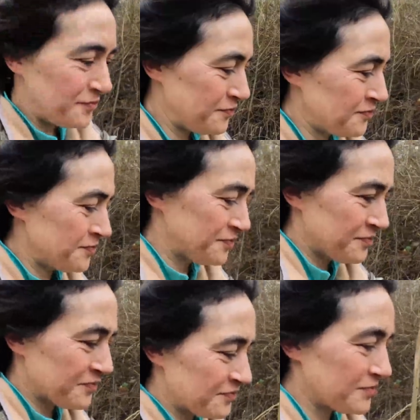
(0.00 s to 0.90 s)
There
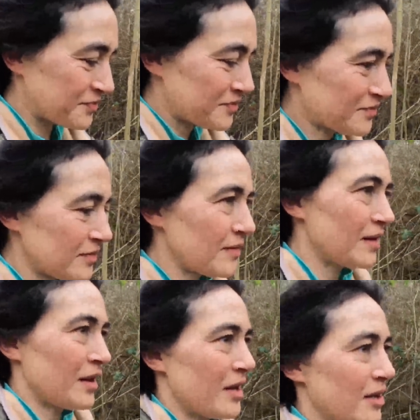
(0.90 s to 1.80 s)

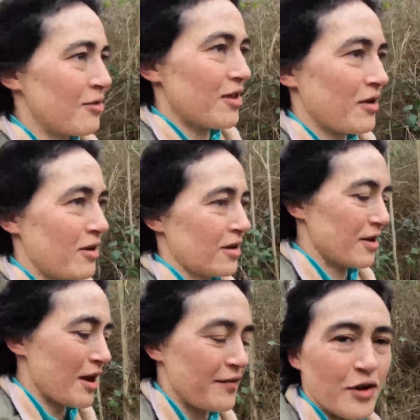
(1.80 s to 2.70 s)
was a
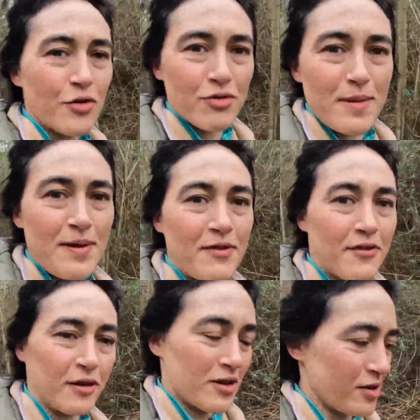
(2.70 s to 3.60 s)
kind of a creepy
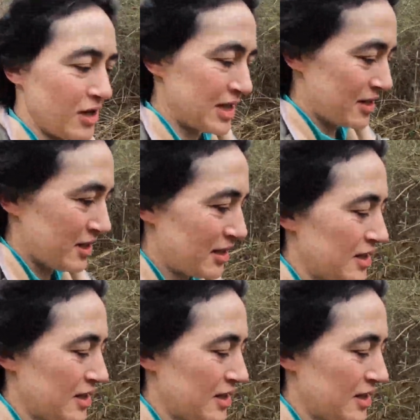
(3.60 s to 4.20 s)
feel to it.